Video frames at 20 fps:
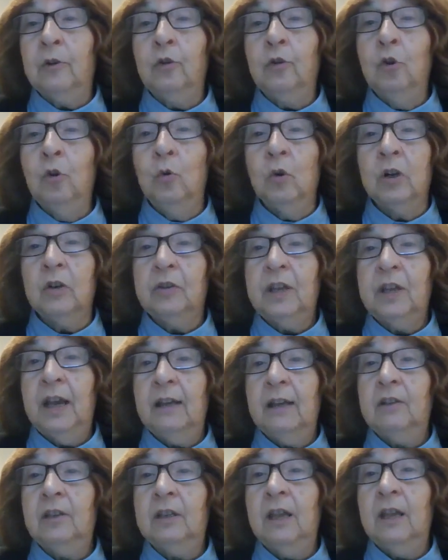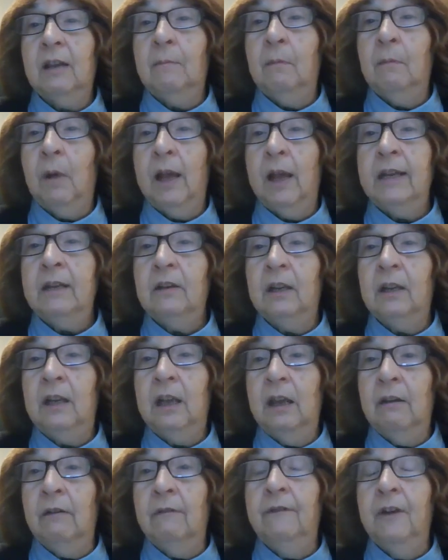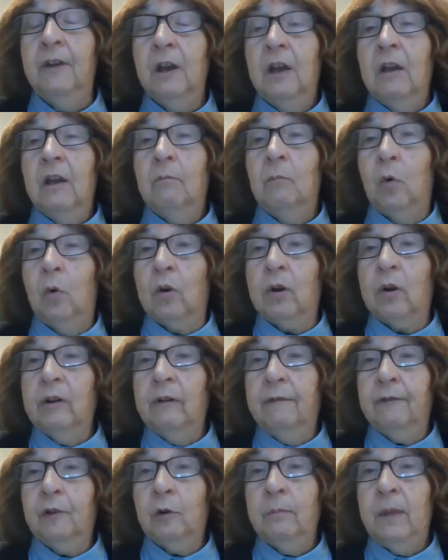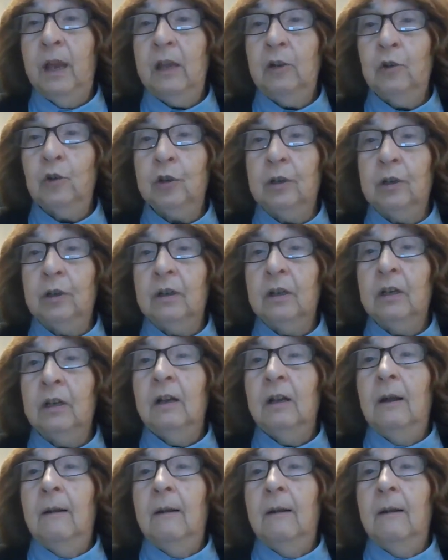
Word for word: newer test that might give more information?